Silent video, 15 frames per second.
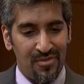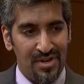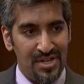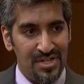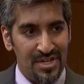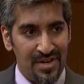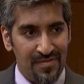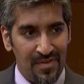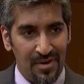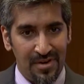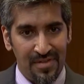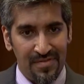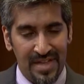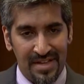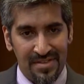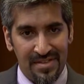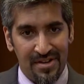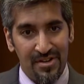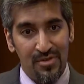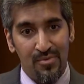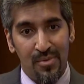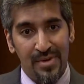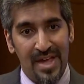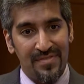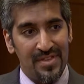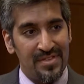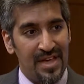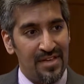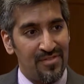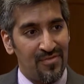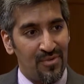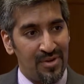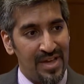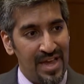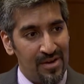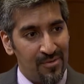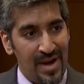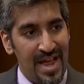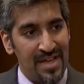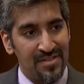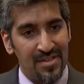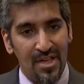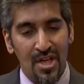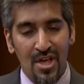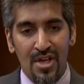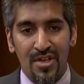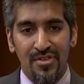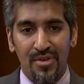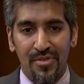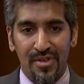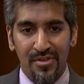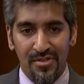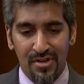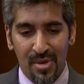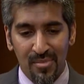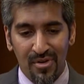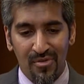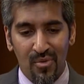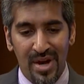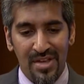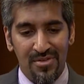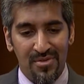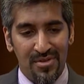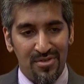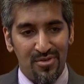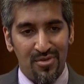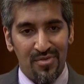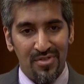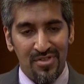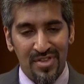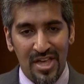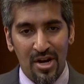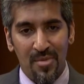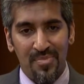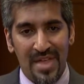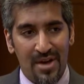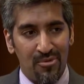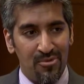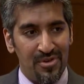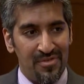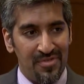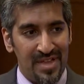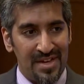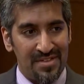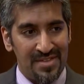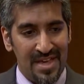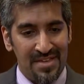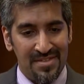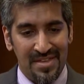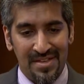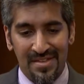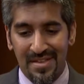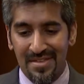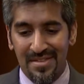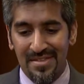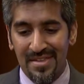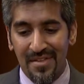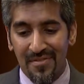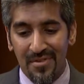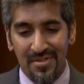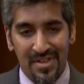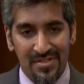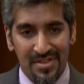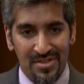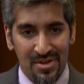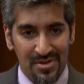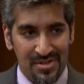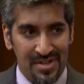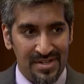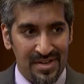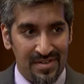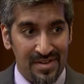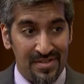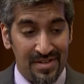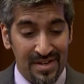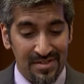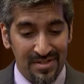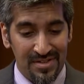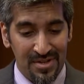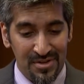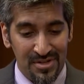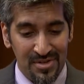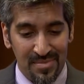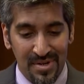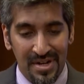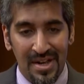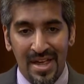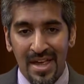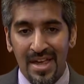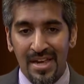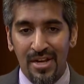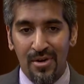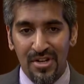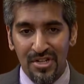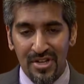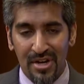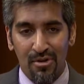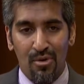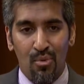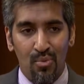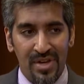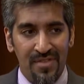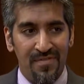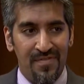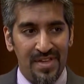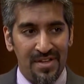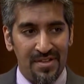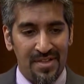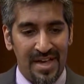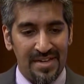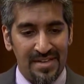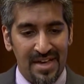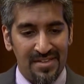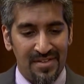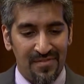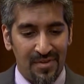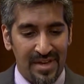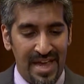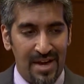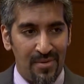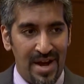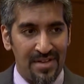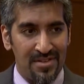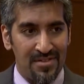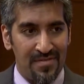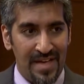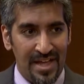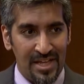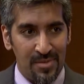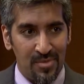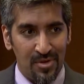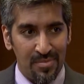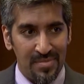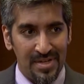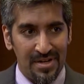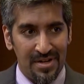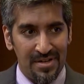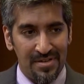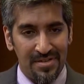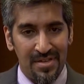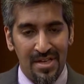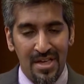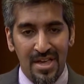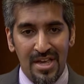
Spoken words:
for EGFR, and if that's there, you won't have to test for KRAS. So there's a number of ways you can sort of set up that reflex testing. It differs institution to institution, but in general, we feel like testing for KRAS is valuable because